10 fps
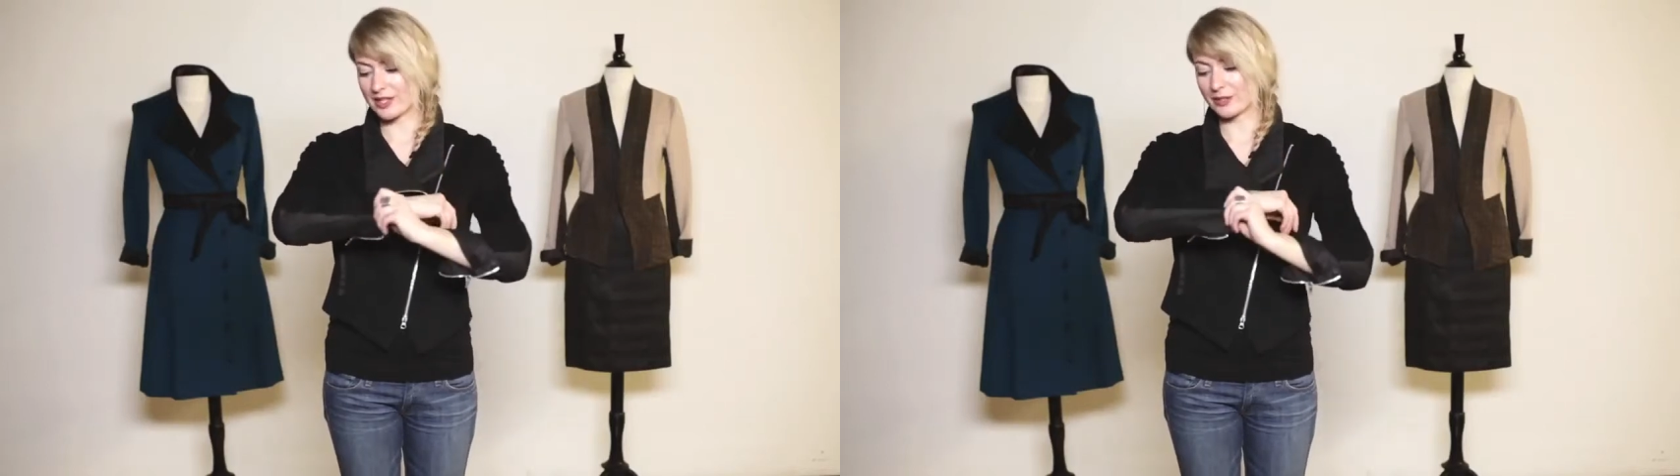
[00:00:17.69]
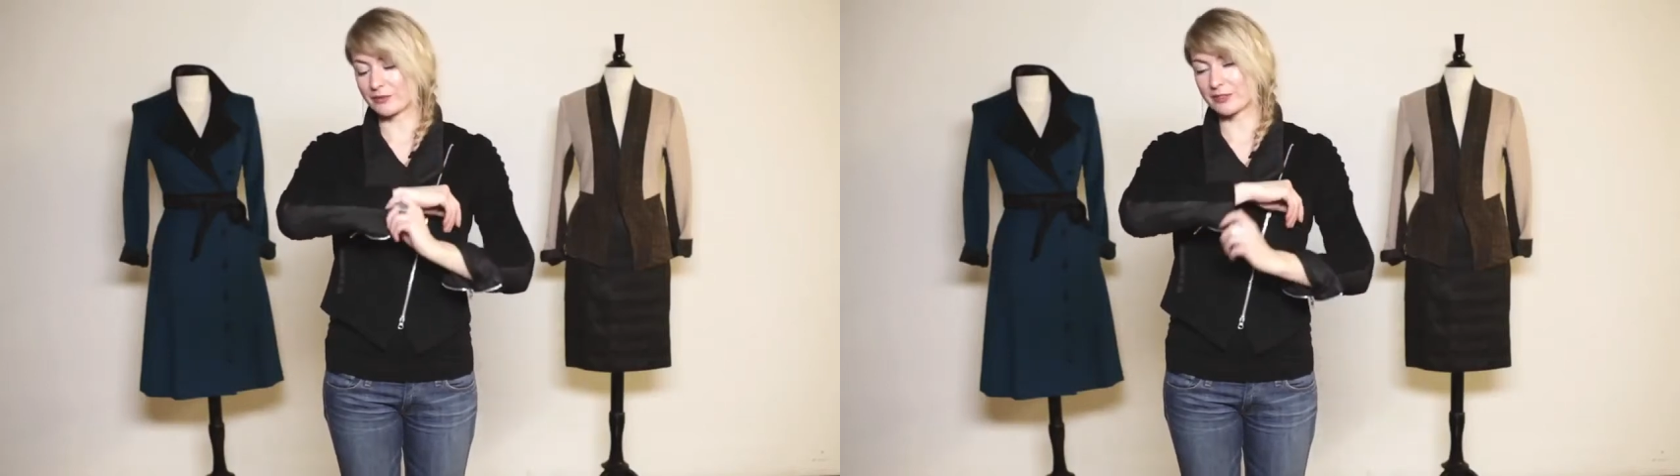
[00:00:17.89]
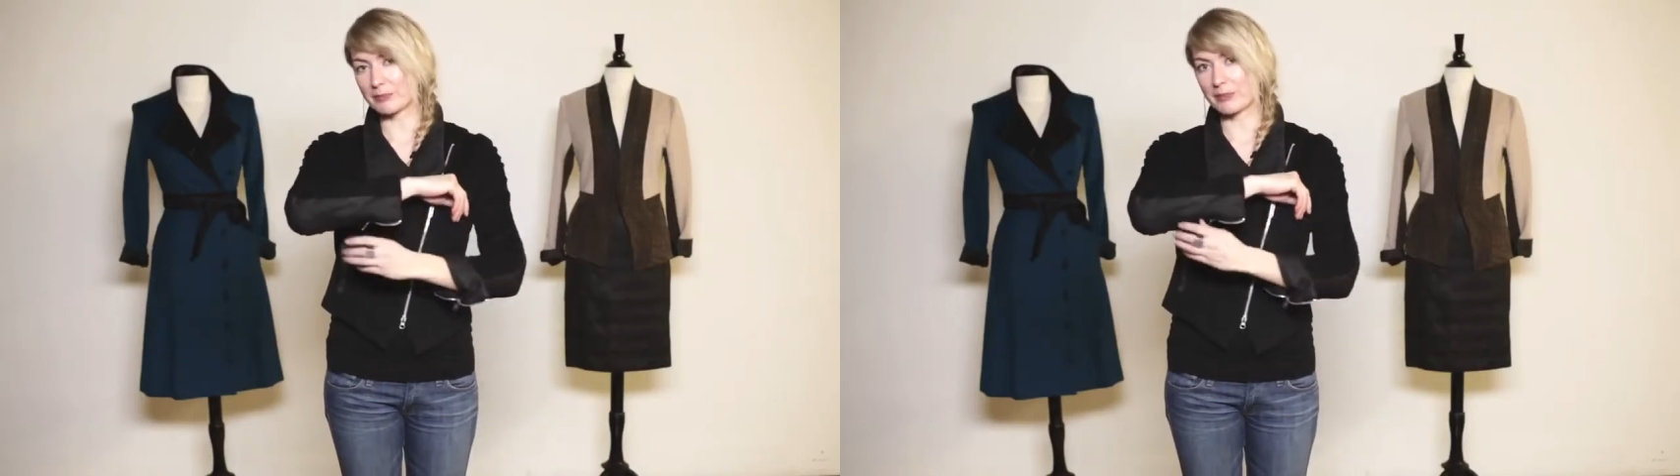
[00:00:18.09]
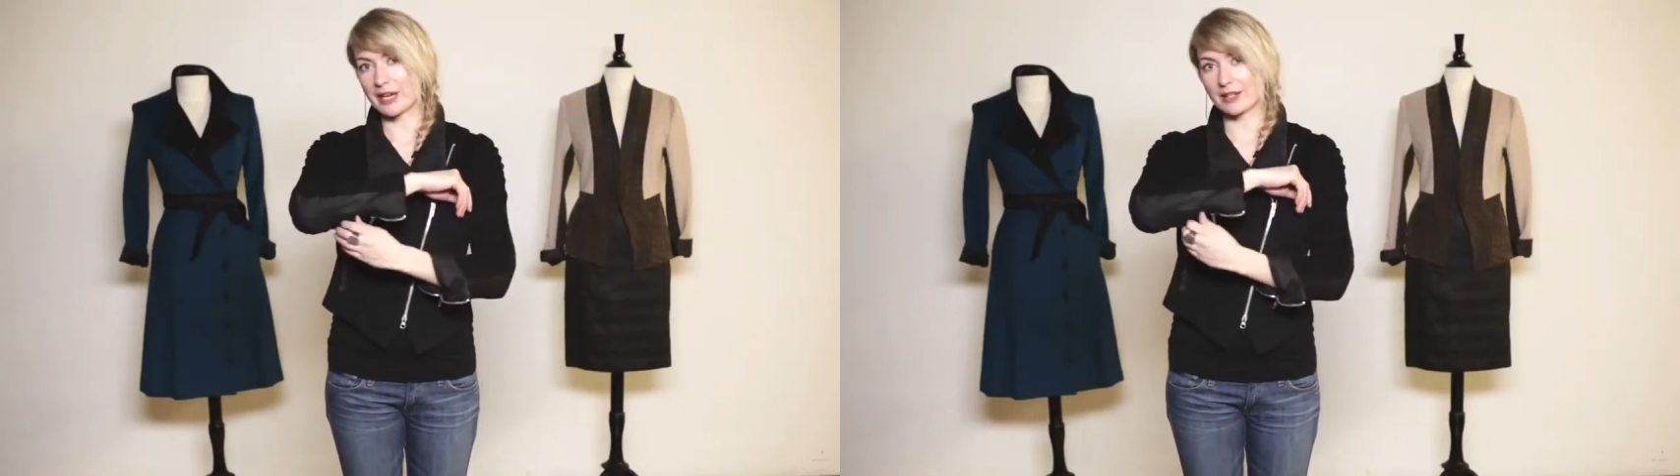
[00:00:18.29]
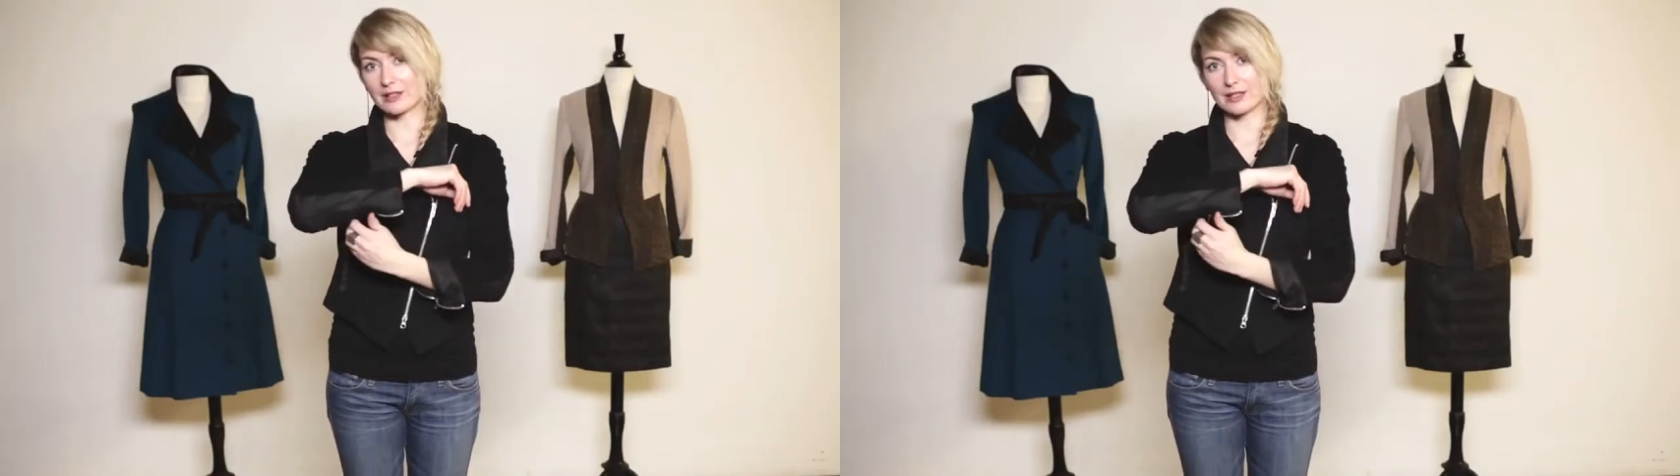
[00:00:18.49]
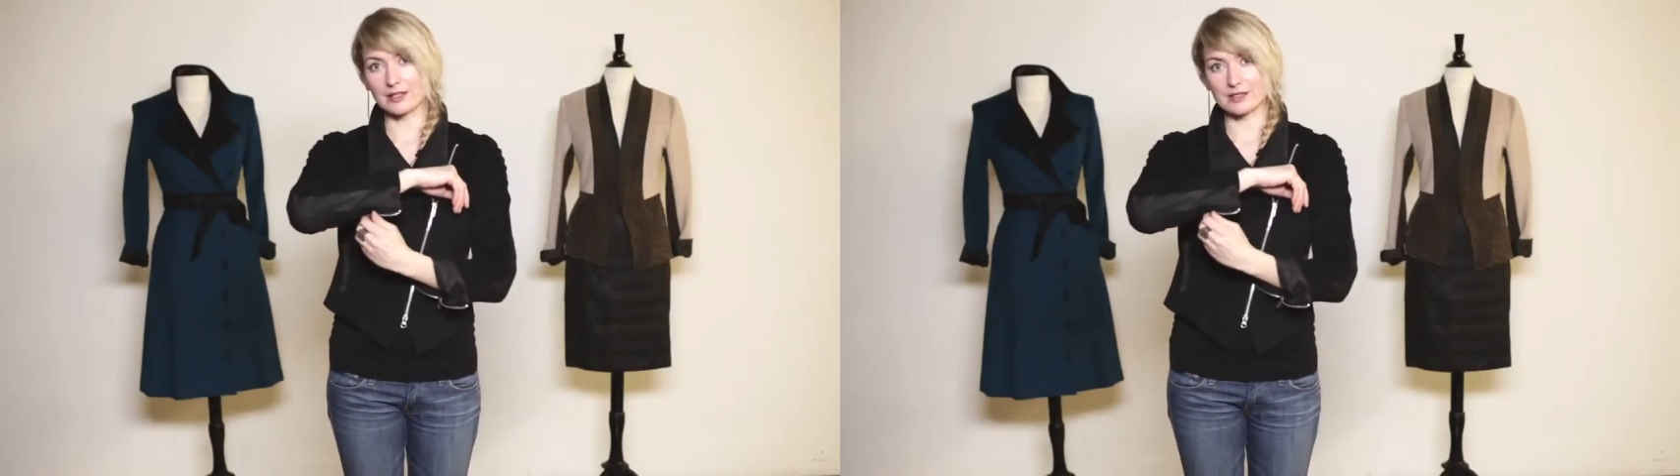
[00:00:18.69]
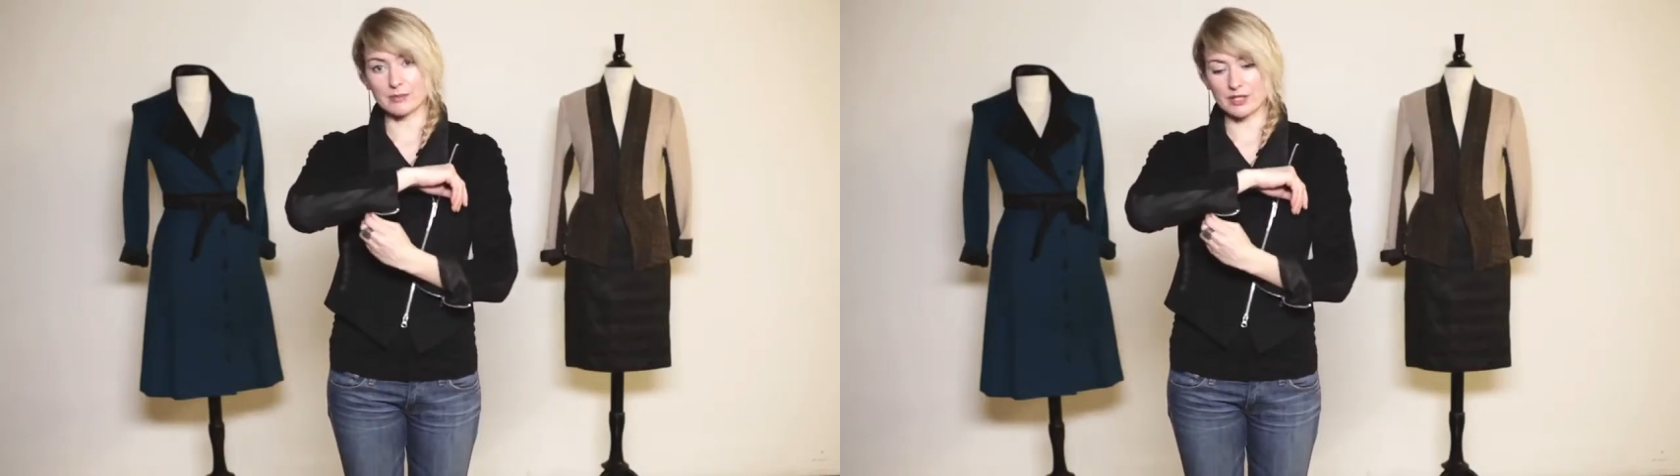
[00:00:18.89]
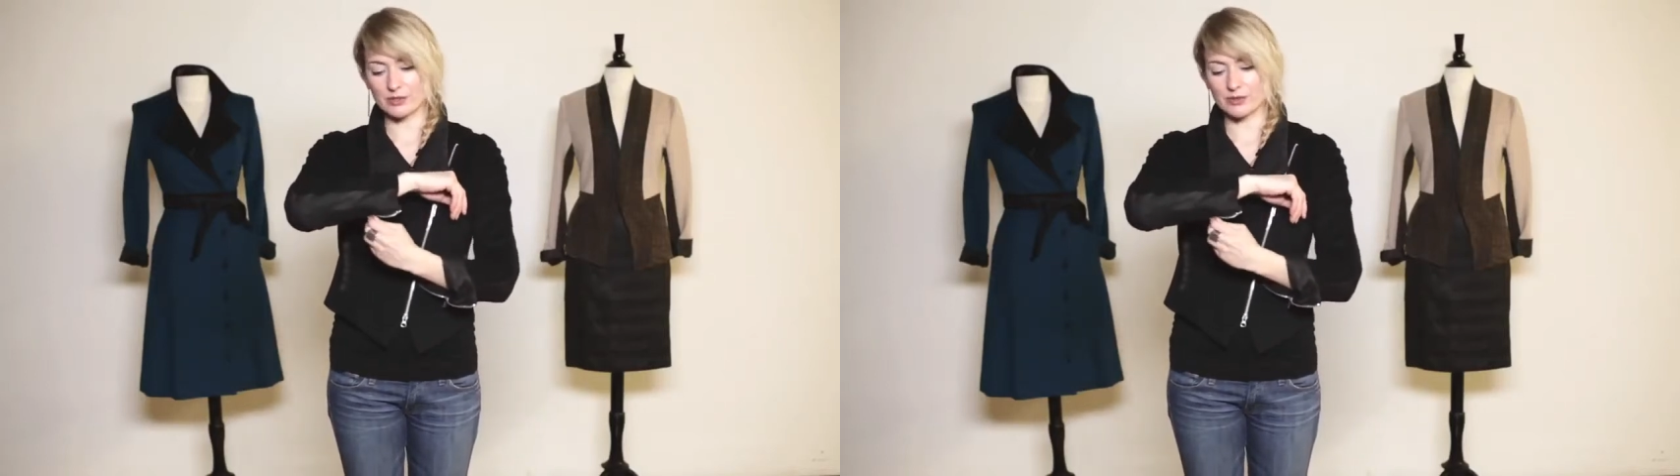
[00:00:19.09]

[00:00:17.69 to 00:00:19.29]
the flip back as much